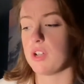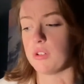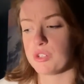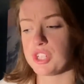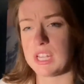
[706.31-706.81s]
a
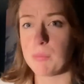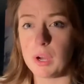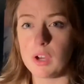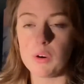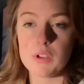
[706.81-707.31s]
lot cheaper
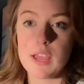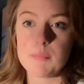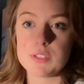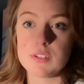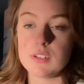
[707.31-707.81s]
on
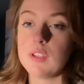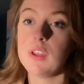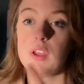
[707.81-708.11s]
Amazon,